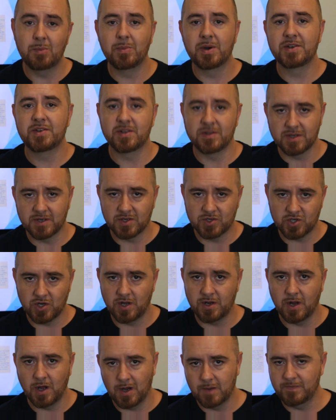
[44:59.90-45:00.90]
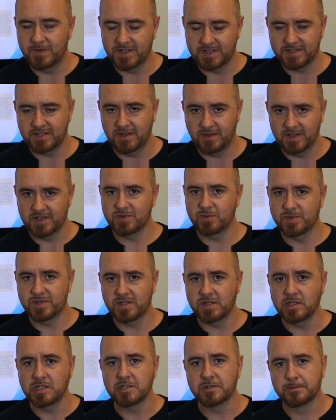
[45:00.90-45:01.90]
but to Littlejohn, obviously, this was
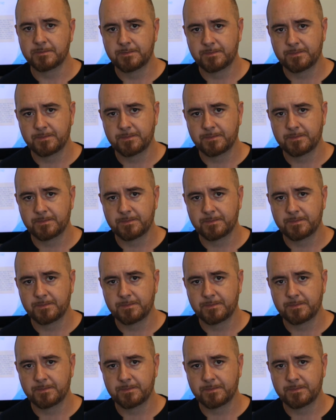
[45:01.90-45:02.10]
clear.